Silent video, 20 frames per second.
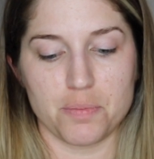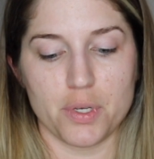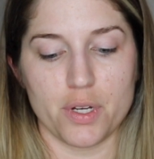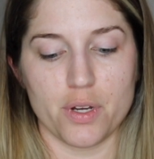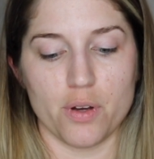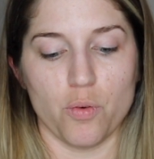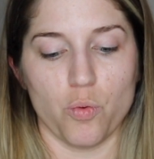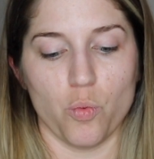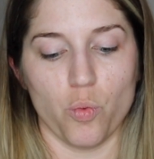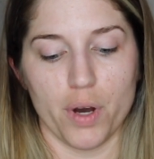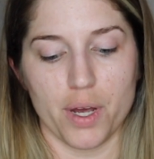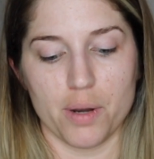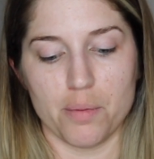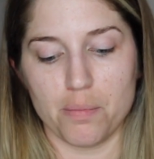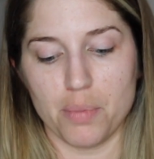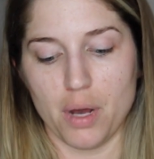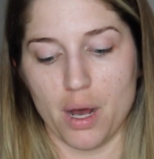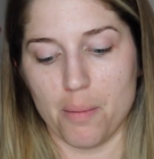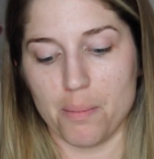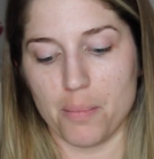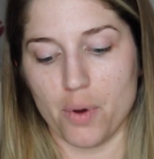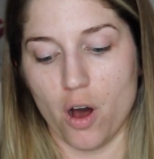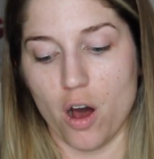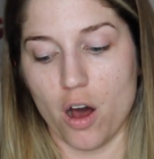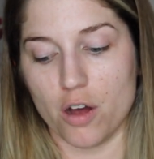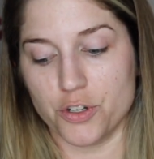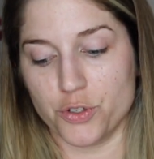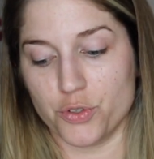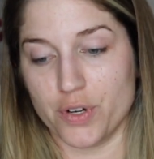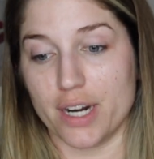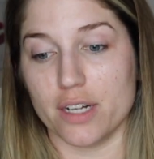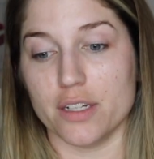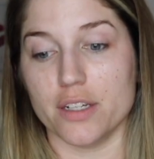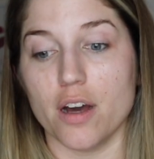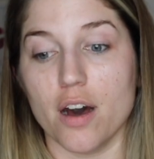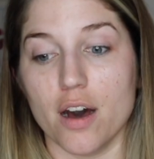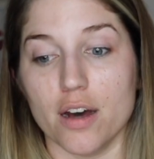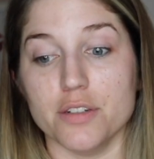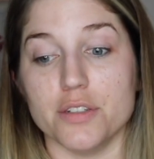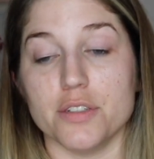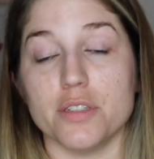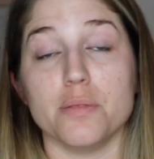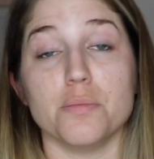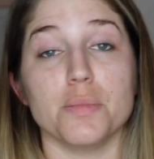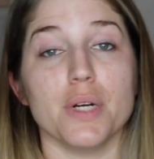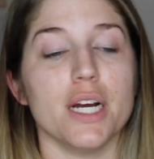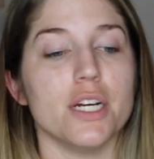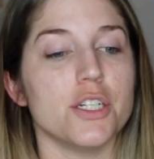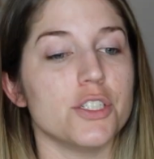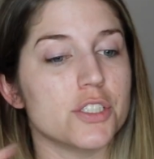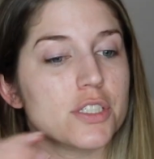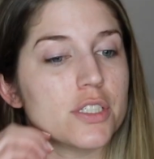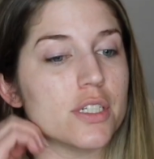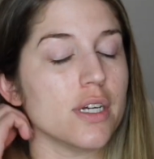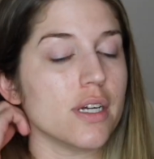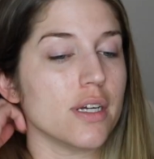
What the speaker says: put one pump directly onto the brush.